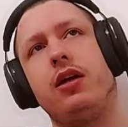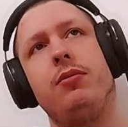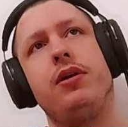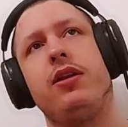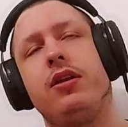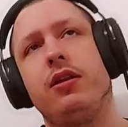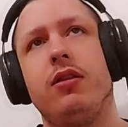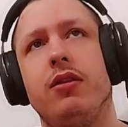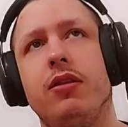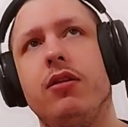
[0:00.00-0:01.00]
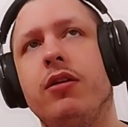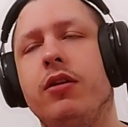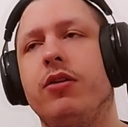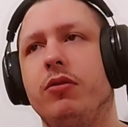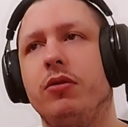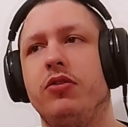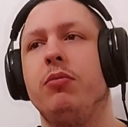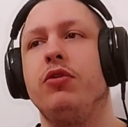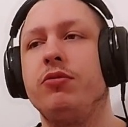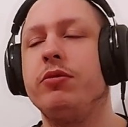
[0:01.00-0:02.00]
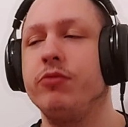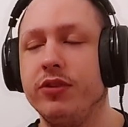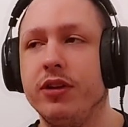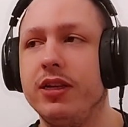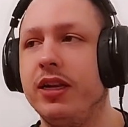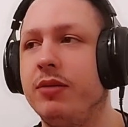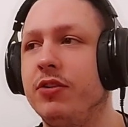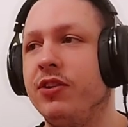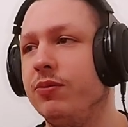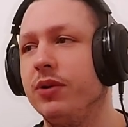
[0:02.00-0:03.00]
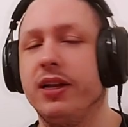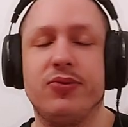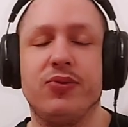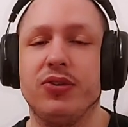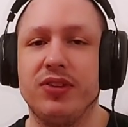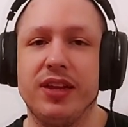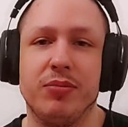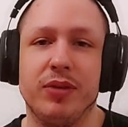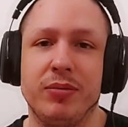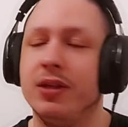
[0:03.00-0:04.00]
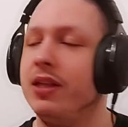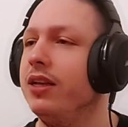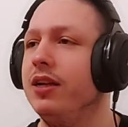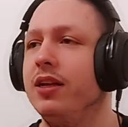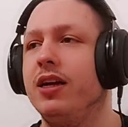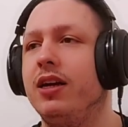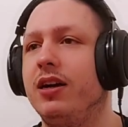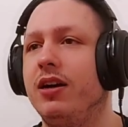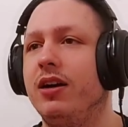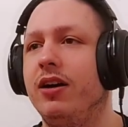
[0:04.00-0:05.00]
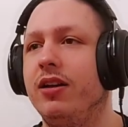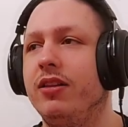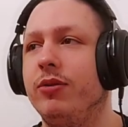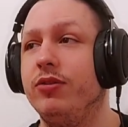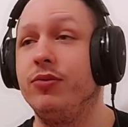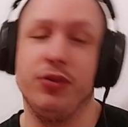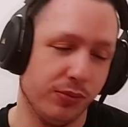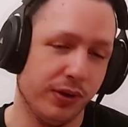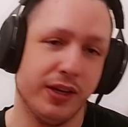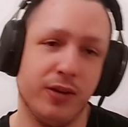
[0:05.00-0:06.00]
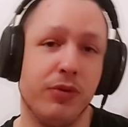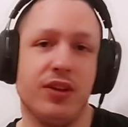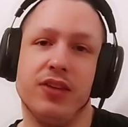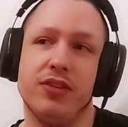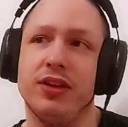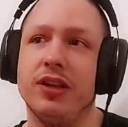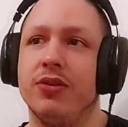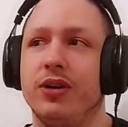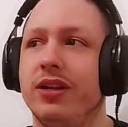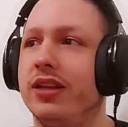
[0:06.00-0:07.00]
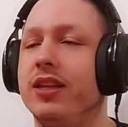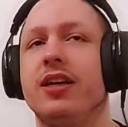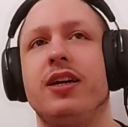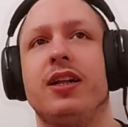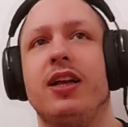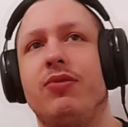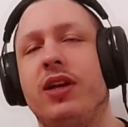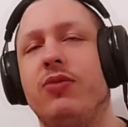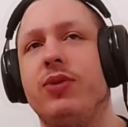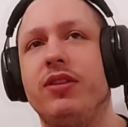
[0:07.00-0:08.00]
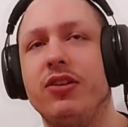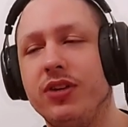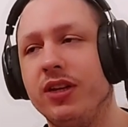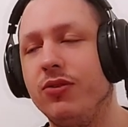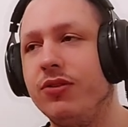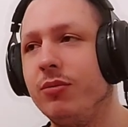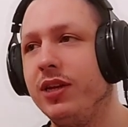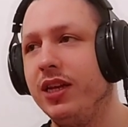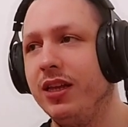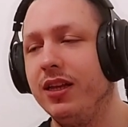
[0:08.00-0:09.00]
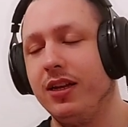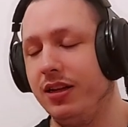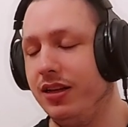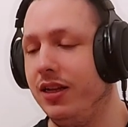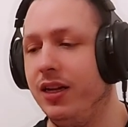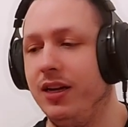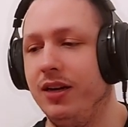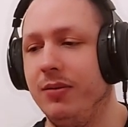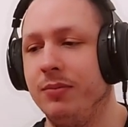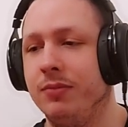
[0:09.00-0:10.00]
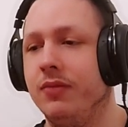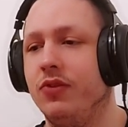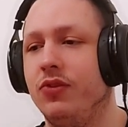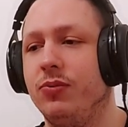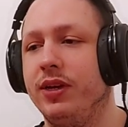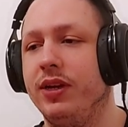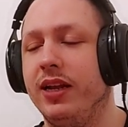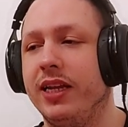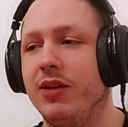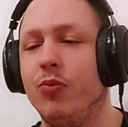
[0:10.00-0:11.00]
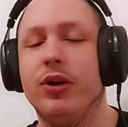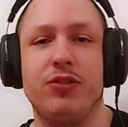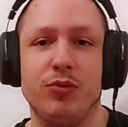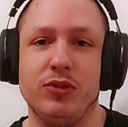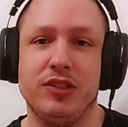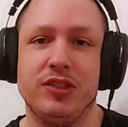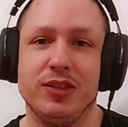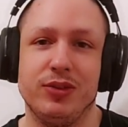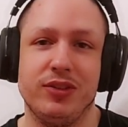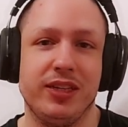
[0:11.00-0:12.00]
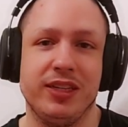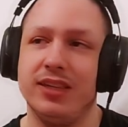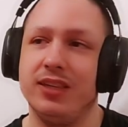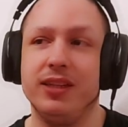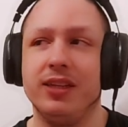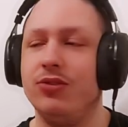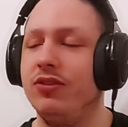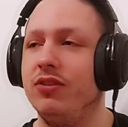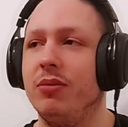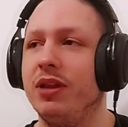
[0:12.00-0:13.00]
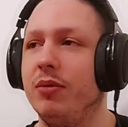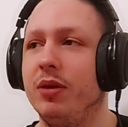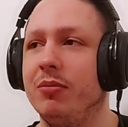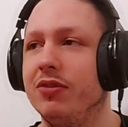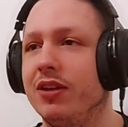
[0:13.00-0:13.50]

I mean, you know, the most meme recently I imagine is probably like first take meme. There was the first one, obviously there's the second one, and I feel like with that you can do so many. Just with like what song she started to sing, you can do so many memes.